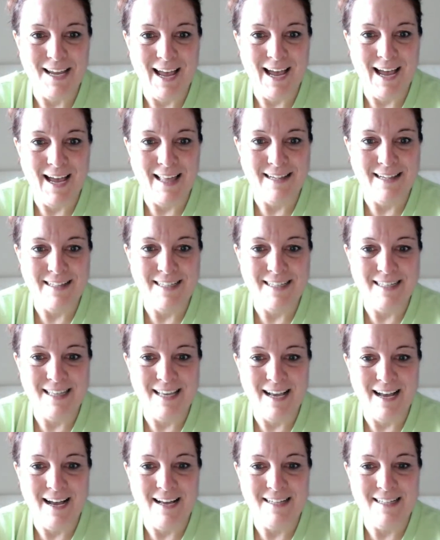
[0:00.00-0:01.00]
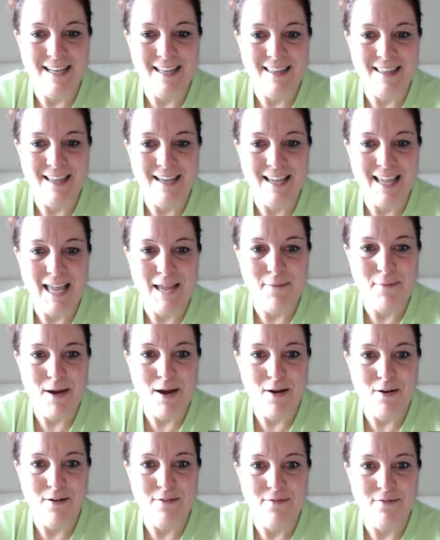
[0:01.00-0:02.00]
at the content that came
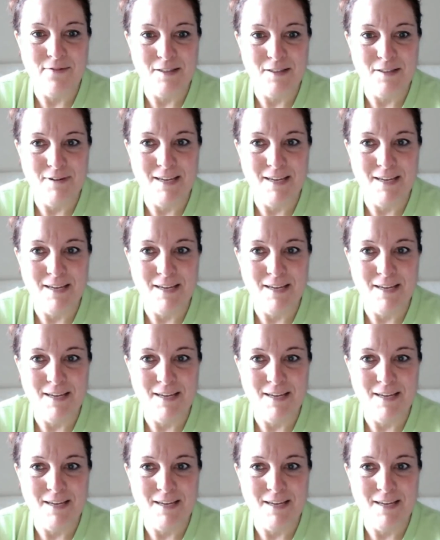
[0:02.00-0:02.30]
out of this